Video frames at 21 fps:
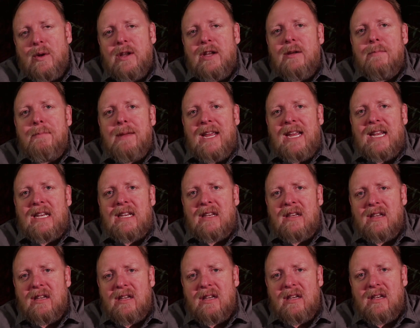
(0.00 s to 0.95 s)
do you
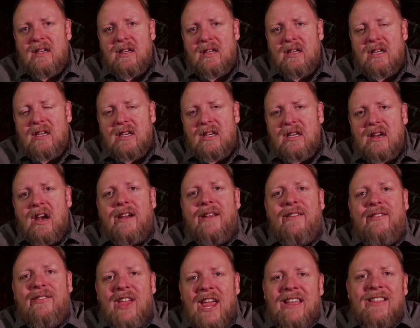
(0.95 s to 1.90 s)
mean? Are you
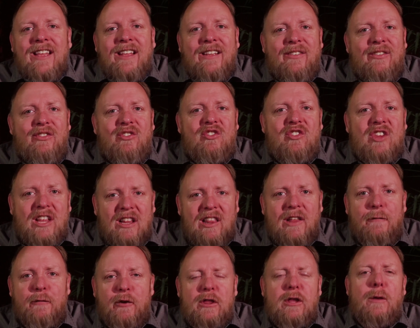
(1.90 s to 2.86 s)
saying that you still
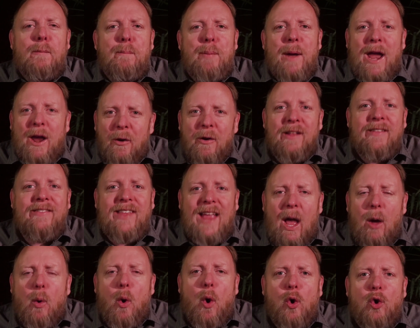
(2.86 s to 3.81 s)
live with your parents?
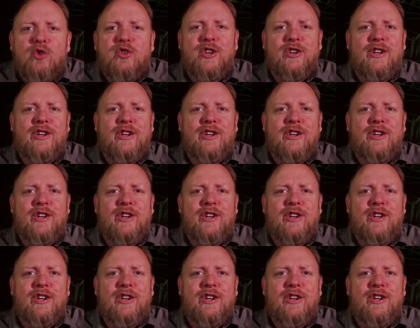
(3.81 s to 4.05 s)
How old are